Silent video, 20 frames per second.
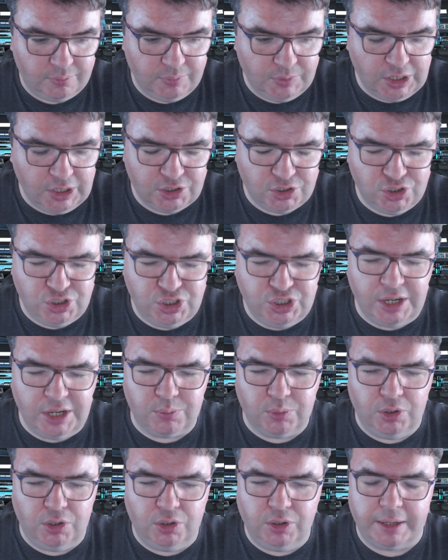just
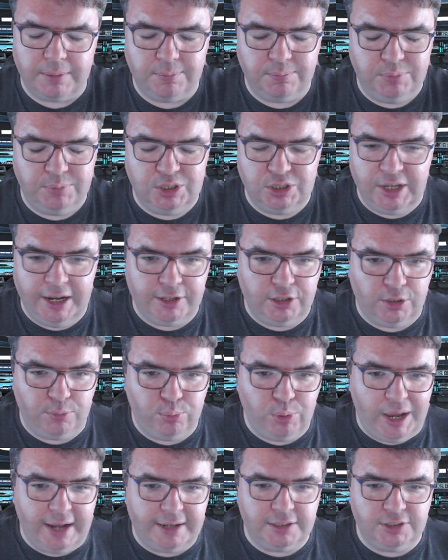general like societal
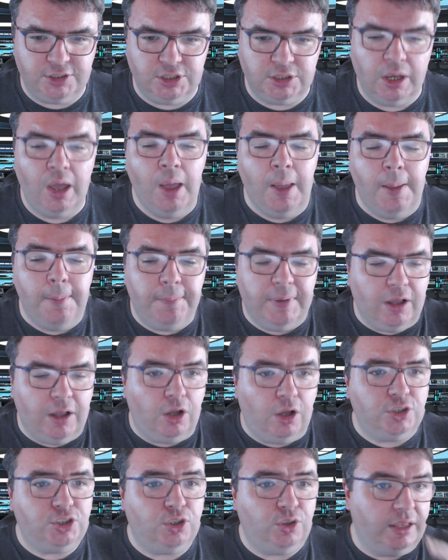practices, but
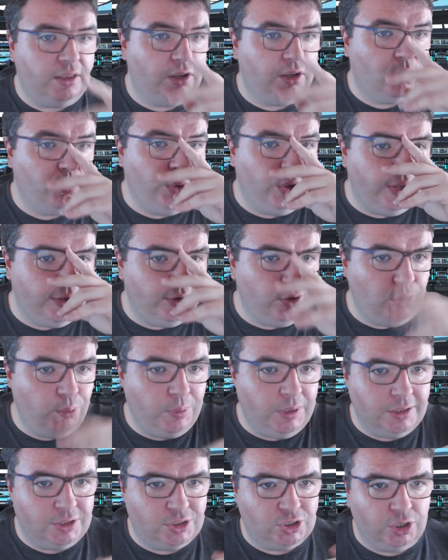also like they're willing to
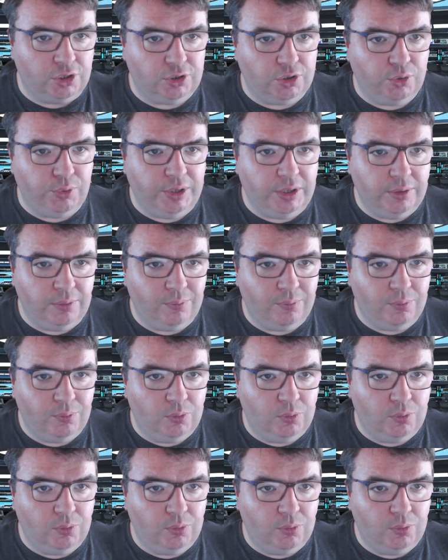be certain degree